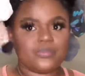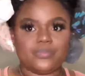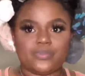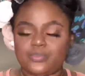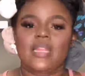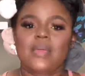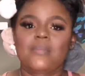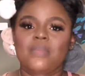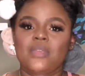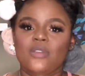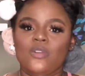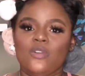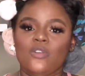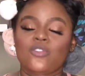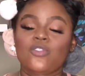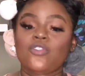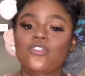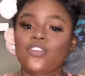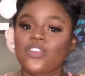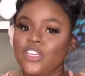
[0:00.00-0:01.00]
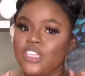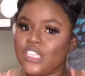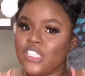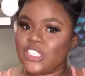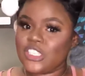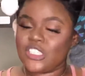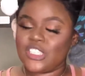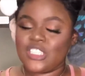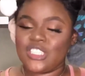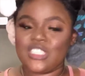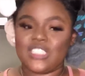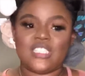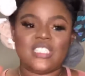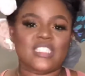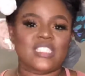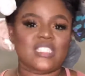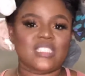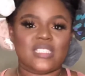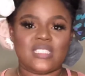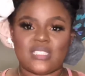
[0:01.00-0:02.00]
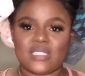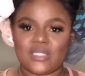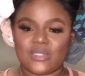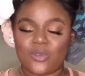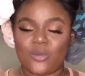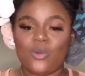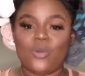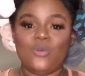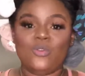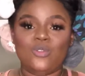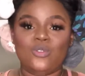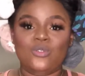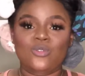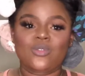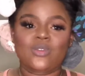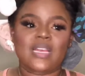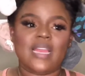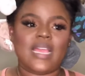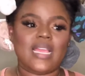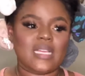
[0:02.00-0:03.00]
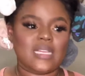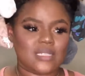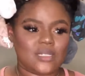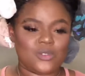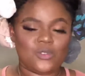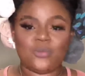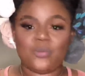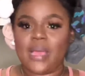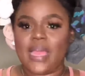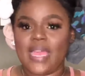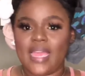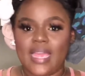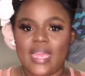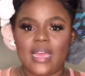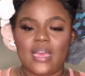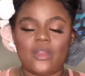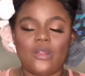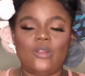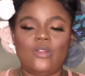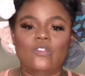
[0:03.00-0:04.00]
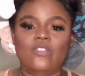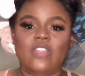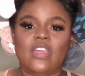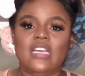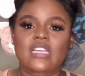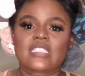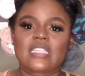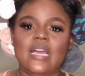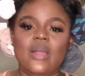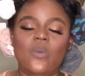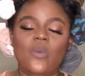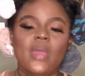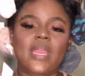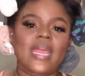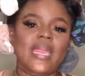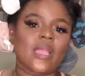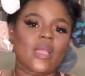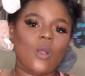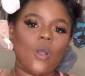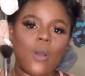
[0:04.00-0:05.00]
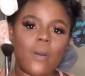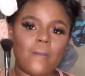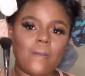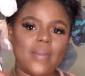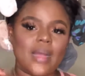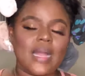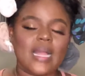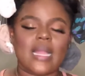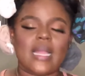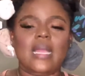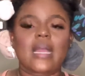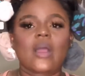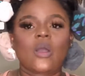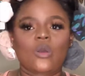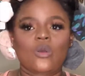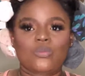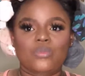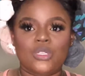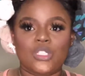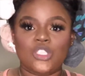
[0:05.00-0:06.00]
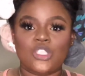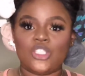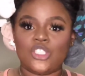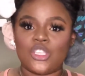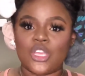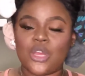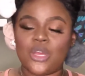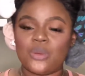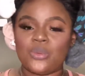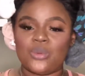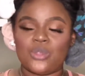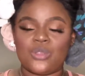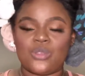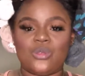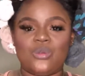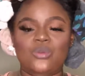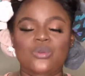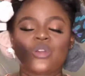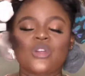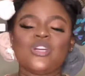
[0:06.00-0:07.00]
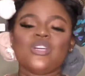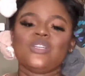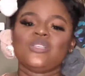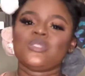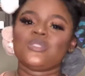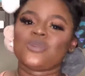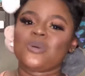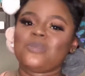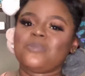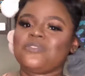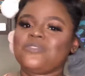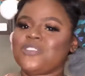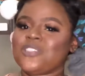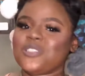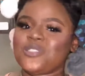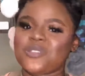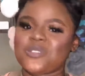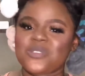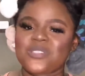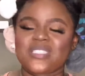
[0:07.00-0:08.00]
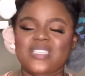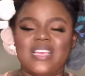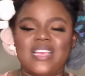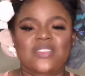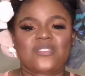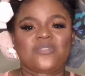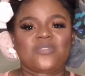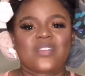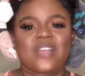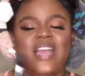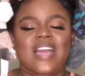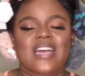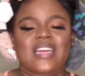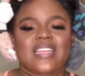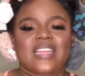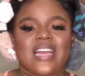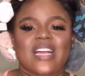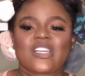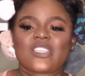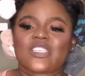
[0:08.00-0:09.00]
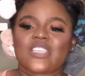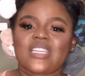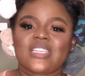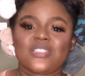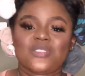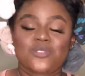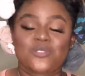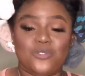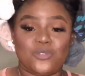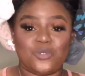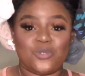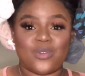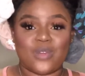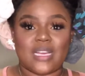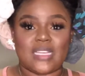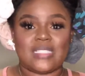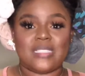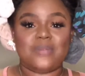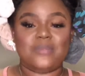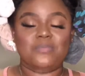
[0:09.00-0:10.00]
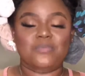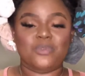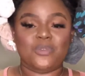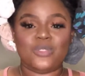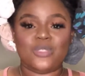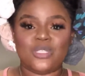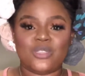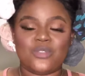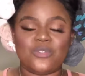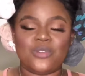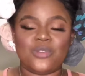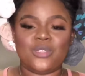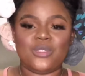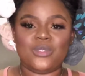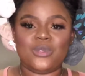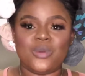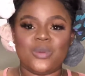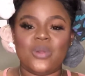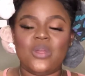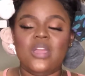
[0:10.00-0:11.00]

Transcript: Let me go finish this whole look, like do my hair and all of that, and when I come back, I'll be sharing with you some videos that you can actually do as a beauty creator